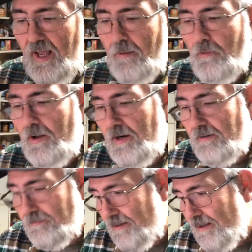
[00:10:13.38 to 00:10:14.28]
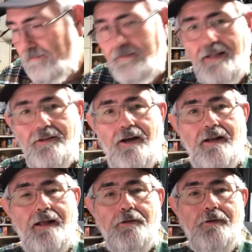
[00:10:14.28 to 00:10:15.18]
I thought
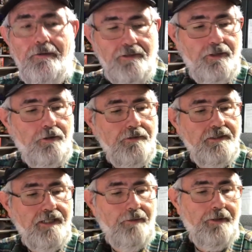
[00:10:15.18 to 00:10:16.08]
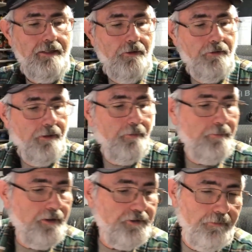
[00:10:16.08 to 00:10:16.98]
I knew I was going to load these up. I loaded up a
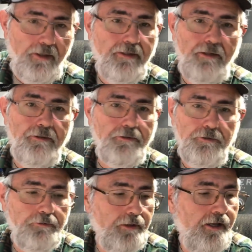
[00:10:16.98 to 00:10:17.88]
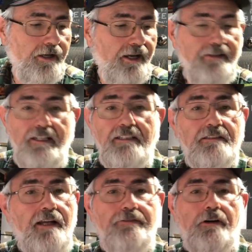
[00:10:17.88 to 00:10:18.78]
bunch of them. I was out there shooting. And these,
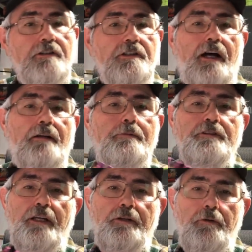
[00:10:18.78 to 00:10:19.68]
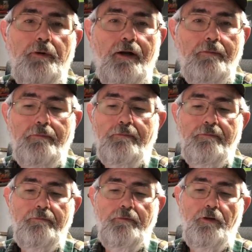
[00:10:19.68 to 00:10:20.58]
they function 100%, no problem.
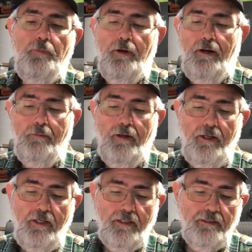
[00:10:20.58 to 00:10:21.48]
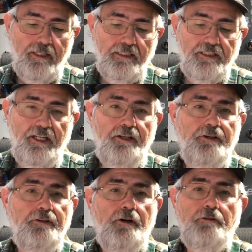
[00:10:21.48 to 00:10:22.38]
No problem. Because that ski in
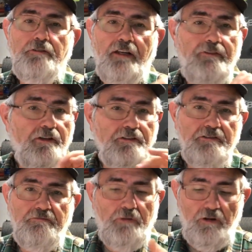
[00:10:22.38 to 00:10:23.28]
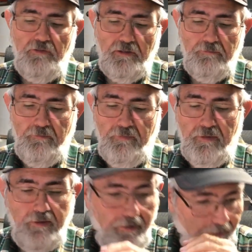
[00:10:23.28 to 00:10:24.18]
your nose, they function perfect.
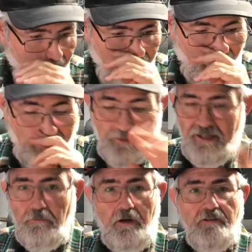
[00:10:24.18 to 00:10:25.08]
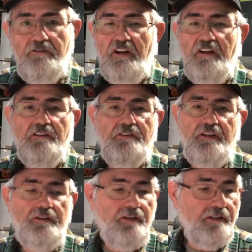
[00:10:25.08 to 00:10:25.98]
And I didn't have one fail to
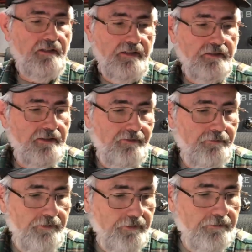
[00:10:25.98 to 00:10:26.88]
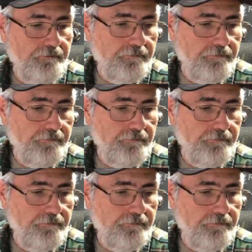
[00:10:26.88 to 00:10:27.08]
feed or anything today, just having fun.